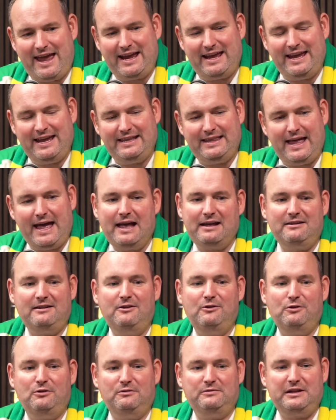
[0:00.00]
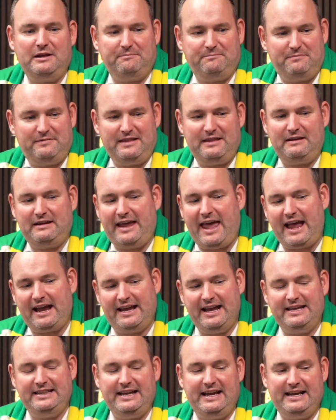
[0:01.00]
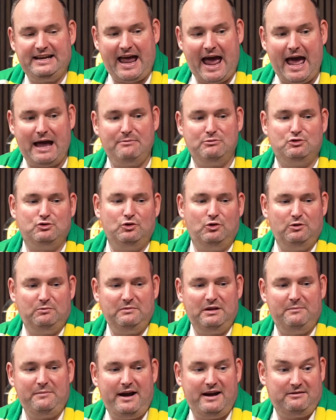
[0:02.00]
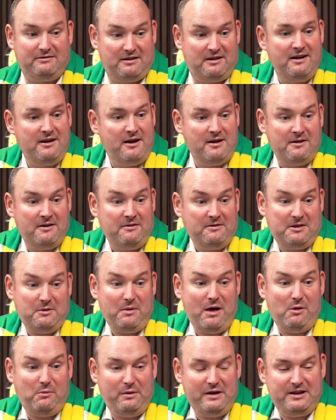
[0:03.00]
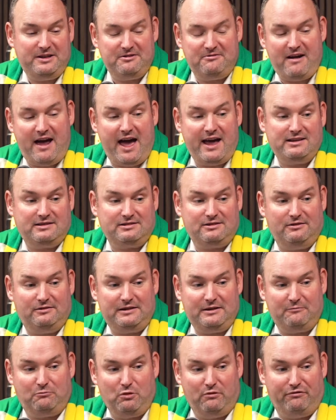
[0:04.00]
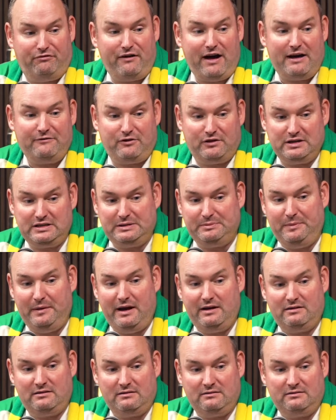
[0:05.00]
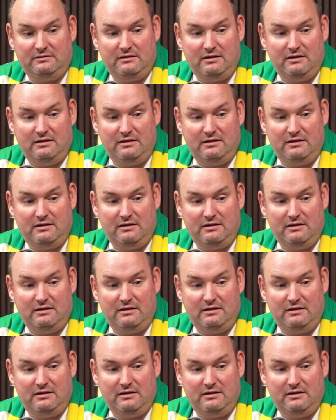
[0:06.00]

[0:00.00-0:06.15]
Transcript: giddy, well, they get giddy and hyped up. I mean, they're well within the rights. Look, they've won 5 on a spin.